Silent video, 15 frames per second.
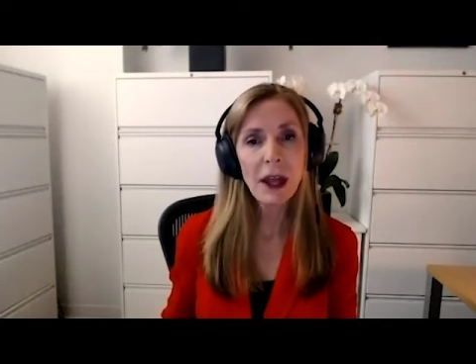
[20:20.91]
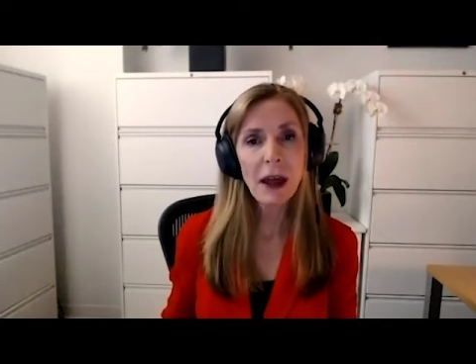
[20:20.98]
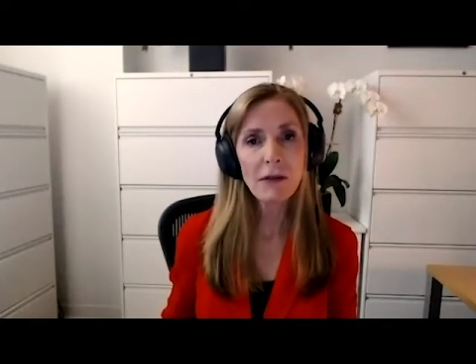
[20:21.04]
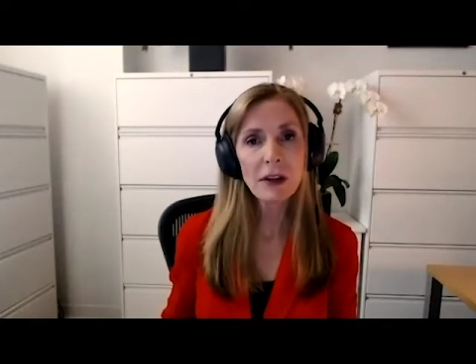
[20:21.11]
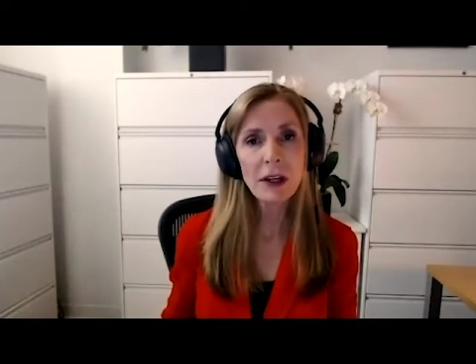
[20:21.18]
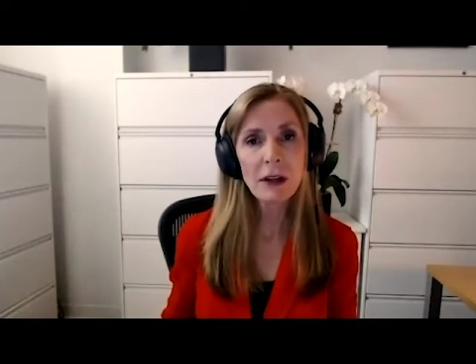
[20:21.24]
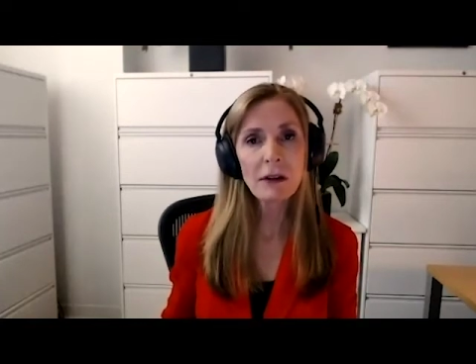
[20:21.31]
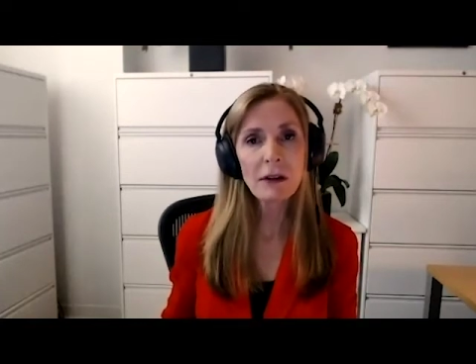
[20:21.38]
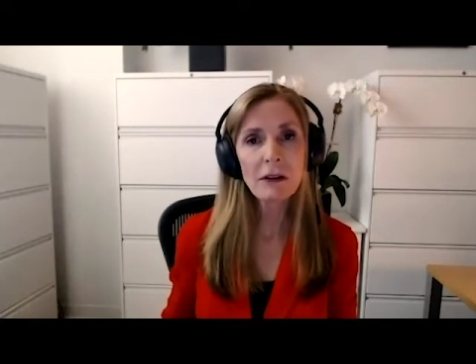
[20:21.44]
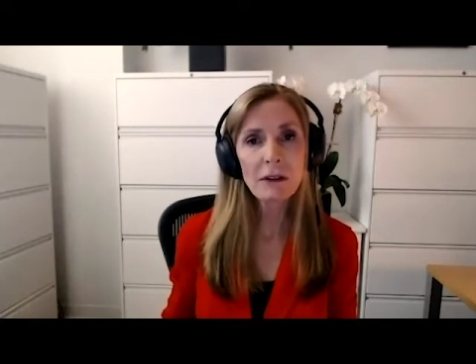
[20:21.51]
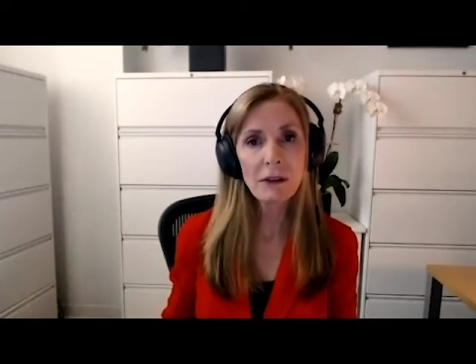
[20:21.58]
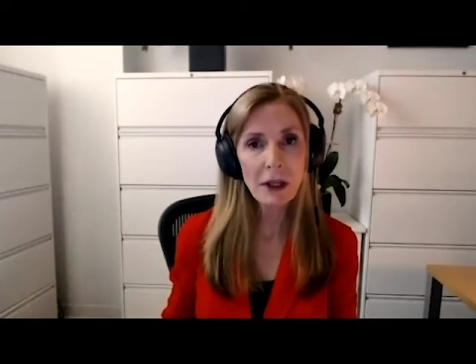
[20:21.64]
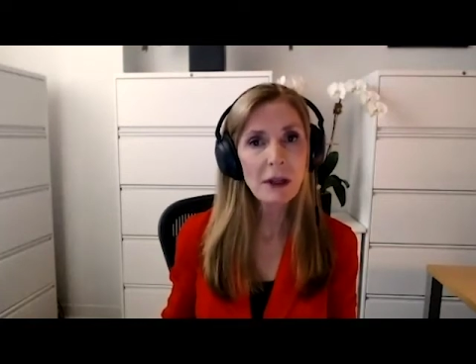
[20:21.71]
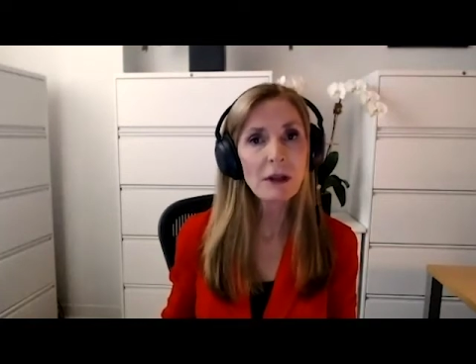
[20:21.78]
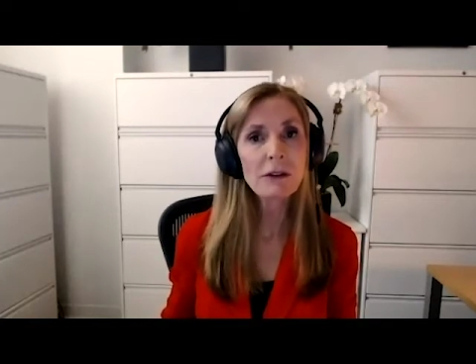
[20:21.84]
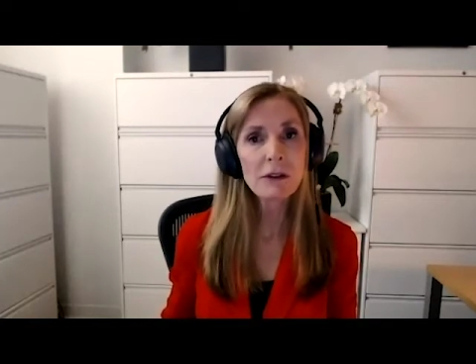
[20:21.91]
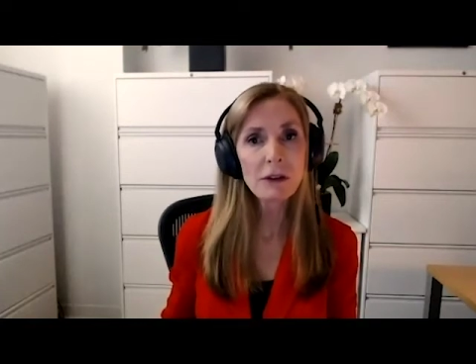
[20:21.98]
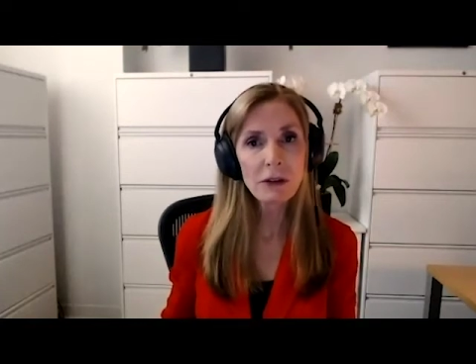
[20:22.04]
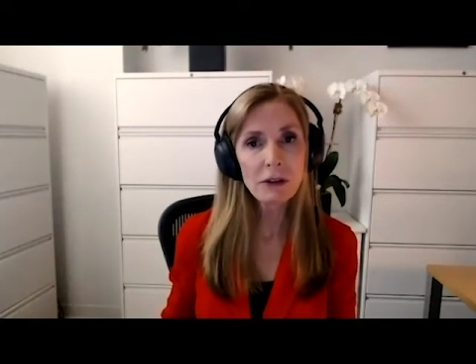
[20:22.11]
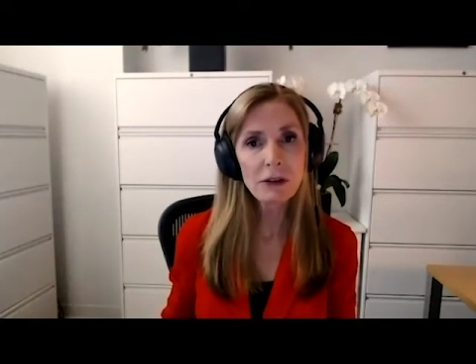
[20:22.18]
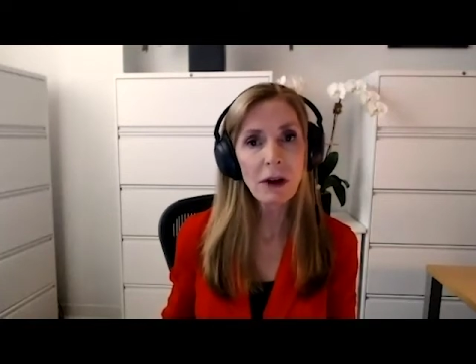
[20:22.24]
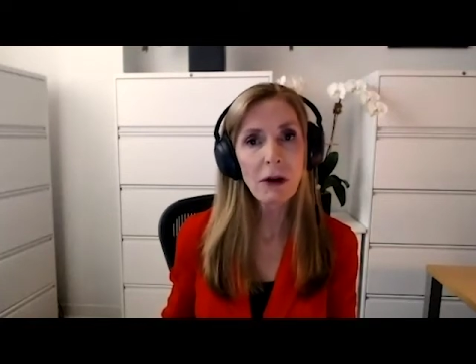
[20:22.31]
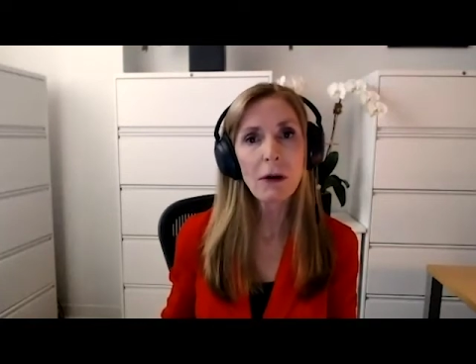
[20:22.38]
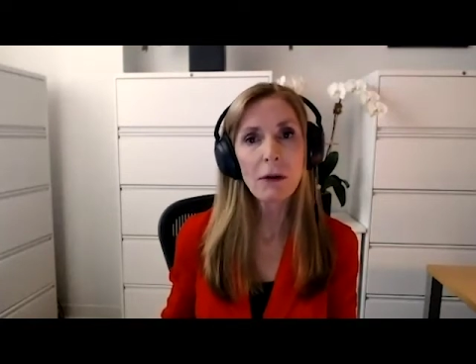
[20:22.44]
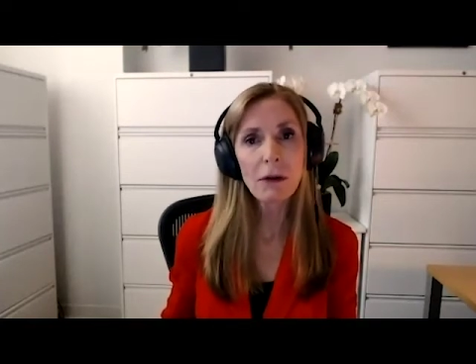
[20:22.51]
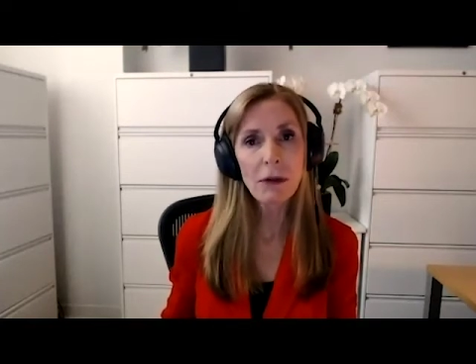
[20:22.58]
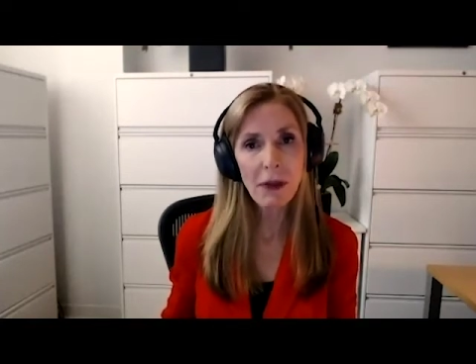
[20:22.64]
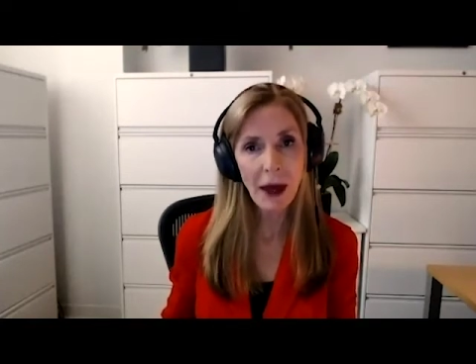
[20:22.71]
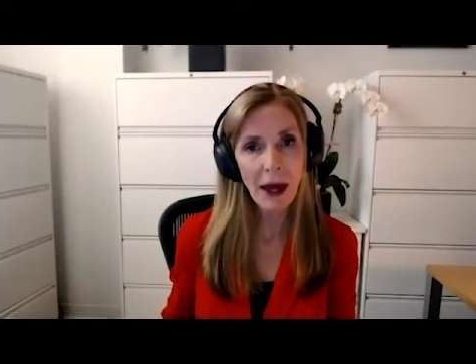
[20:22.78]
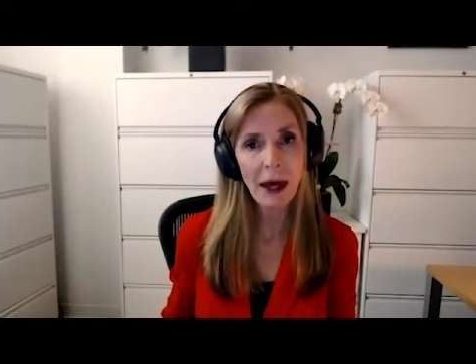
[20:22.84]
evidence is to show
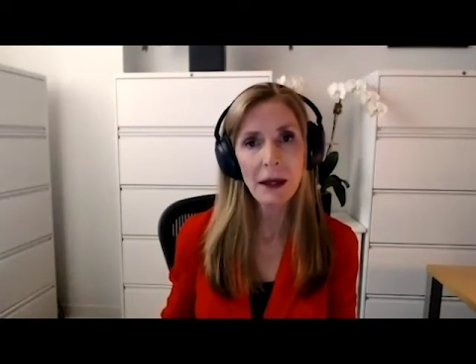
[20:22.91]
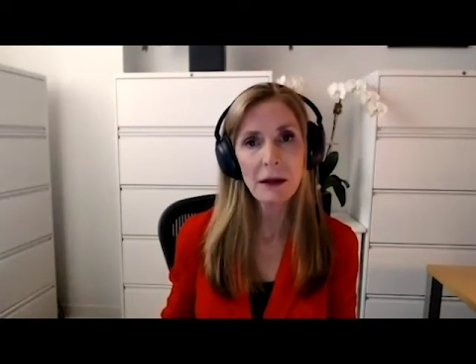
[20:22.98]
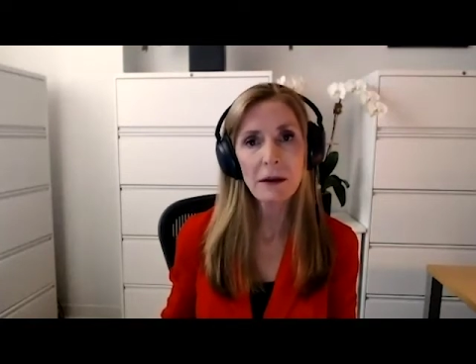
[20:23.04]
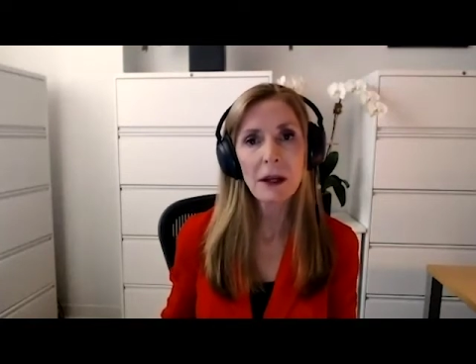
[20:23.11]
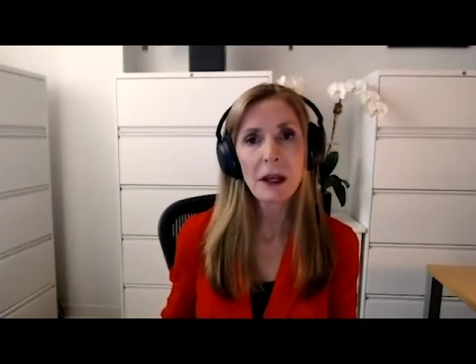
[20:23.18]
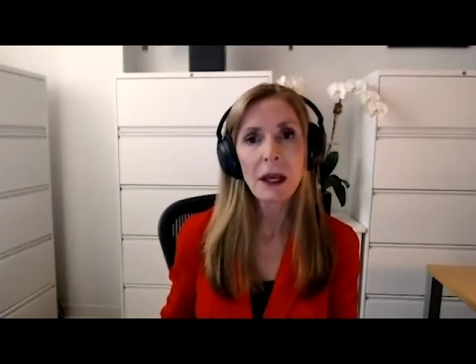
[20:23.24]
that